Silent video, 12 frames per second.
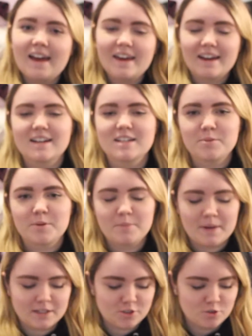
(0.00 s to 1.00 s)
Hey guys, welcome
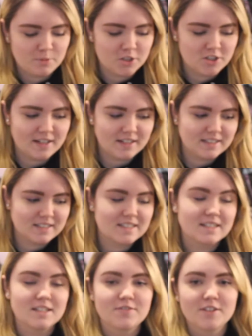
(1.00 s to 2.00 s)
back to my channel.
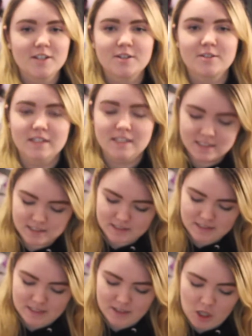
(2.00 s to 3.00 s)
Today's video is
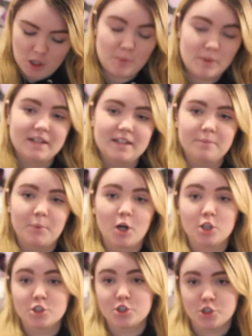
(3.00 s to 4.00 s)
the long-awaited
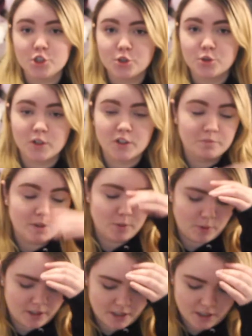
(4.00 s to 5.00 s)
part two of my
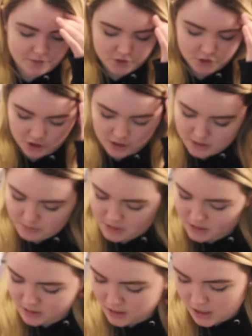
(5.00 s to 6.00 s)
what I got for
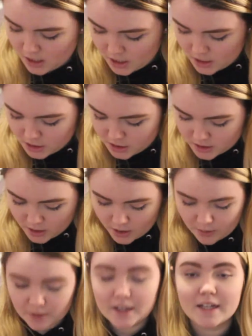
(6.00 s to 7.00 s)
Christmas.
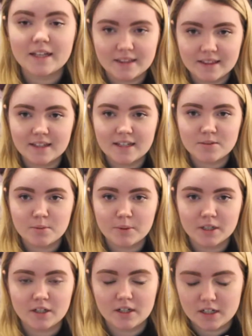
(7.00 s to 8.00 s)
So that's what
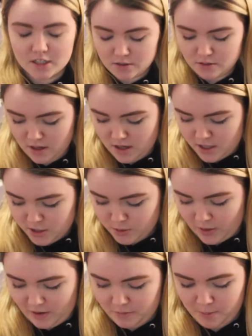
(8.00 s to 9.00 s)
we're gonna do.
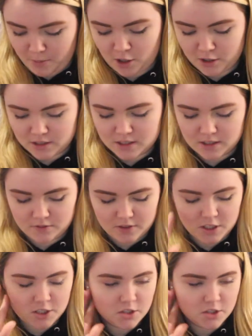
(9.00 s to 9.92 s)
So I have my box of stuff here.